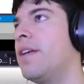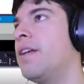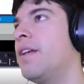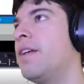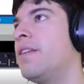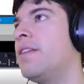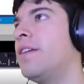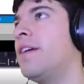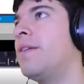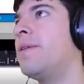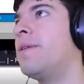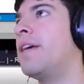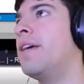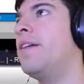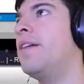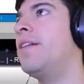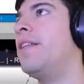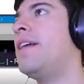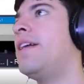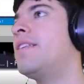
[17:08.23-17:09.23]
So here we go.
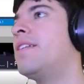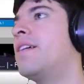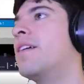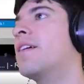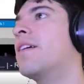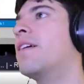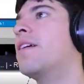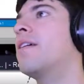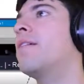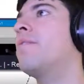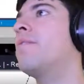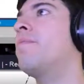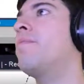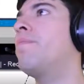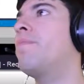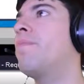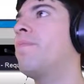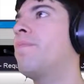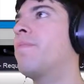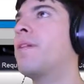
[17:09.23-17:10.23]
That's our
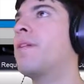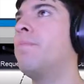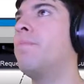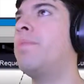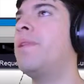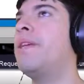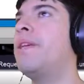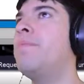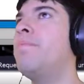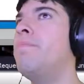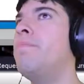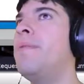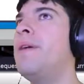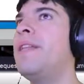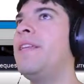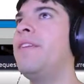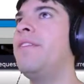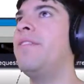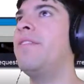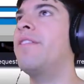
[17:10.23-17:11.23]
complete
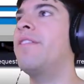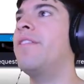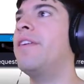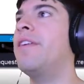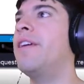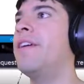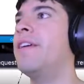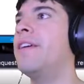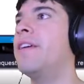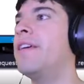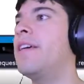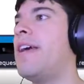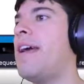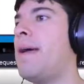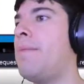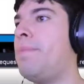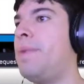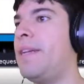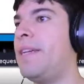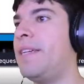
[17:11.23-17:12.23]
menu thing
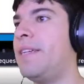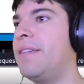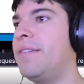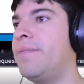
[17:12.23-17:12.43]
happening.